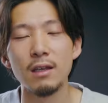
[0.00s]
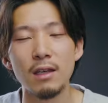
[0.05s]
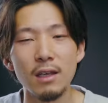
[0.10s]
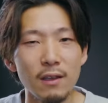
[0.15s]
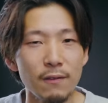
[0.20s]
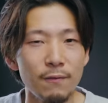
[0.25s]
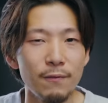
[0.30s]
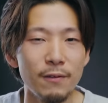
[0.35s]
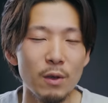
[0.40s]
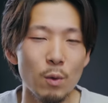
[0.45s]

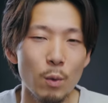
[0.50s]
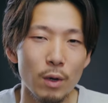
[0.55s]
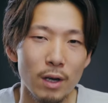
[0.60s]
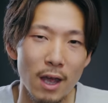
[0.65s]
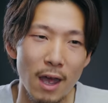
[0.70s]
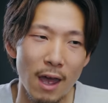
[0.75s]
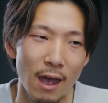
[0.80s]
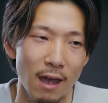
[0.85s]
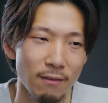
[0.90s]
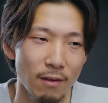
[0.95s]
If you want
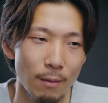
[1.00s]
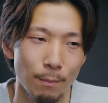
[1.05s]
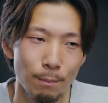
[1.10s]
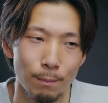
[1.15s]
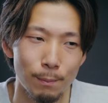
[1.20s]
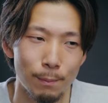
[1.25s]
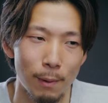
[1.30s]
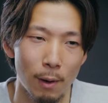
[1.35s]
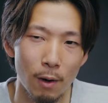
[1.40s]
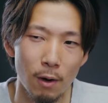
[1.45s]
to have a
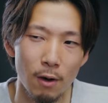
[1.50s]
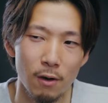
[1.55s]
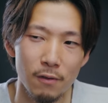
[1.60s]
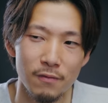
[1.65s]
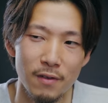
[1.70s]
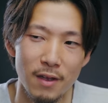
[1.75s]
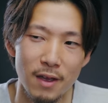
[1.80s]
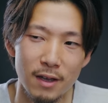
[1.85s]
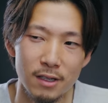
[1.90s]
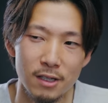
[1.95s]

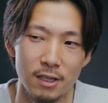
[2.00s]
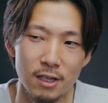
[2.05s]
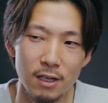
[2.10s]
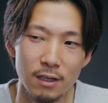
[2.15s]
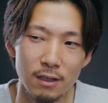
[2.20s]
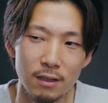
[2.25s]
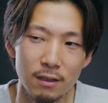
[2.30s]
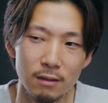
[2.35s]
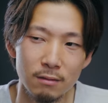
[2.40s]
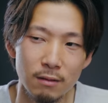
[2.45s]
perfect,
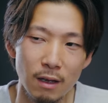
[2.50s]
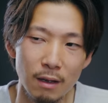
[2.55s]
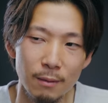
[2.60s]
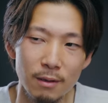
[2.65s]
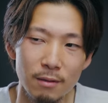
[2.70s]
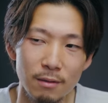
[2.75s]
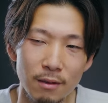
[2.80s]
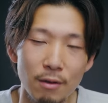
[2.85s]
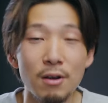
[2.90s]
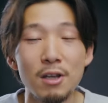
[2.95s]
I
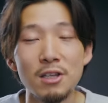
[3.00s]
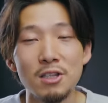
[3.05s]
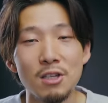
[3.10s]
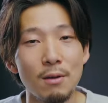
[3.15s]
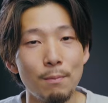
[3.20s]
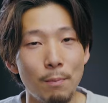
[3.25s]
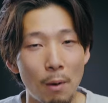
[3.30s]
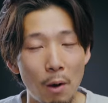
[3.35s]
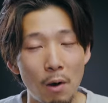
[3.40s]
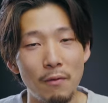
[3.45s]
mean there is
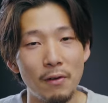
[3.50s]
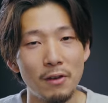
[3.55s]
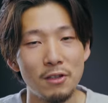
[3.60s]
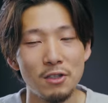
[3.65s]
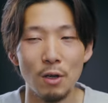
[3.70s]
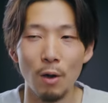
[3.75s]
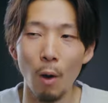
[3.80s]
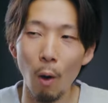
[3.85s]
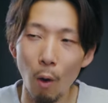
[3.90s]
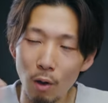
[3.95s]
no perfect,
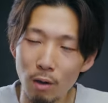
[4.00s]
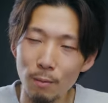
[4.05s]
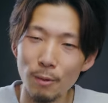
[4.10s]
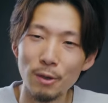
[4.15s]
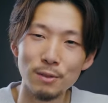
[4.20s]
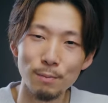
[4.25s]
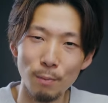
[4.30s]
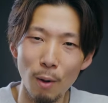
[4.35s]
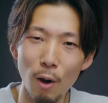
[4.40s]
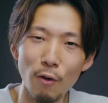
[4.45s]
so
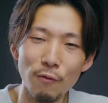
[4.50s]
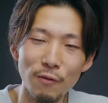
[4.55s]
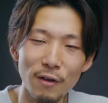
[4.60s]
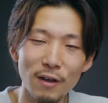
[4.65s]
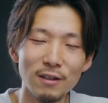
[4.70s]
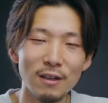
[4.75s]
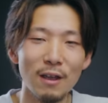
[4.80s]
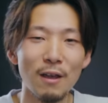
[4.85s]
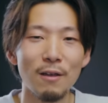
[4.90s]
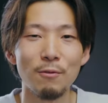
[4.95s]
almost
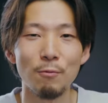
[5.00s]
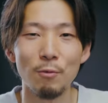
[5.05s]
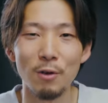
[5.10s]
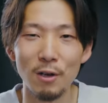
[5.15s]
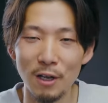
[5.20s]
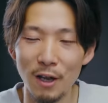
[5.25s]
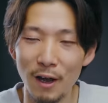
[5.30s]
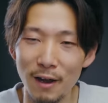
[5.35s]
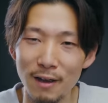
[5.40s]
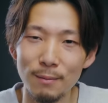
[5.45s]
perfect and
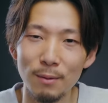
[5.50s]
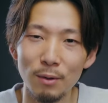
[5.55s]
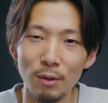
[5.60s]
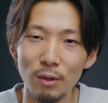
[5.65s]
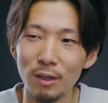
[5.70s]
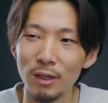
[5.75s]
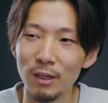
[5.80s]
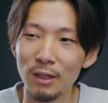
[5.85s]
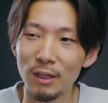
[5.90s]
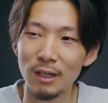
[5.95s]

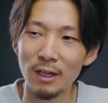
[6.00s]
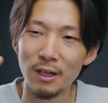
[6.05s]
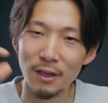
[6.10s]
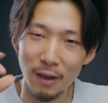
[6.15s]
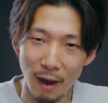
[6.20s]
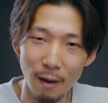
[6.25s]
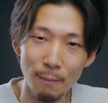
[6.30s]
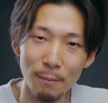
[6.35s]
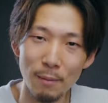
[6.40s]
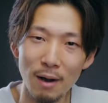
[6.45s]
reliable
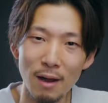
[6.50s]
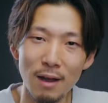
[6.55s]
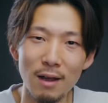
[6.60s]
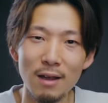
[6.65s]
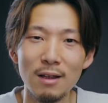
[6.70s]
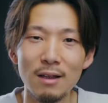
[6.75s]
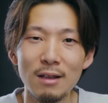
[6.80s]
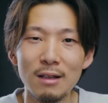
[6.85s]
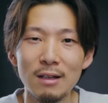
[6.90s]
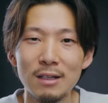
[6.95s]
camera,
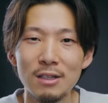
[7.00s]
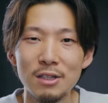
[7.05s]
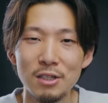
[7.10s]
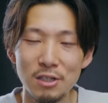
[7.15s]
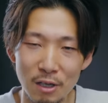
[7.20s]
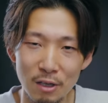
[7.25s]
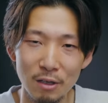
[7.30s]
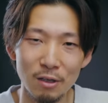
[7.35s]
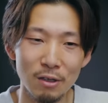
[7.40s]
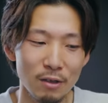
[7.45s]

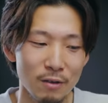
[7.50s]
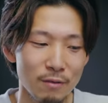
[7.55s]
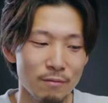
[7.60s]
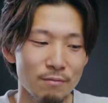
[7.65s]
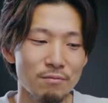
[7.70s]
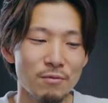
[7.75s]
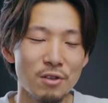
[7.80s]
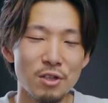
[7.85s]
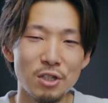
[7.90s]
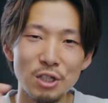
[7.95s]
still
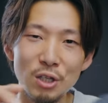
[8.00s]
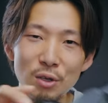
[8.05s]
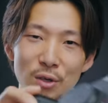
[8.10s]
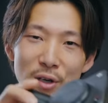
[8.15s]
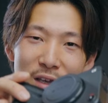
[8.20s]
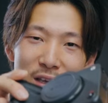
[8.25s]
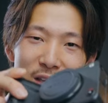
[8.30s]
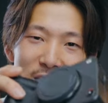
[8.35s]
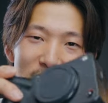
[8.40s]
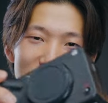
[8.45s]
the
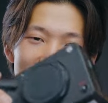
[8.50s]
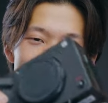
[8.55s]
Sony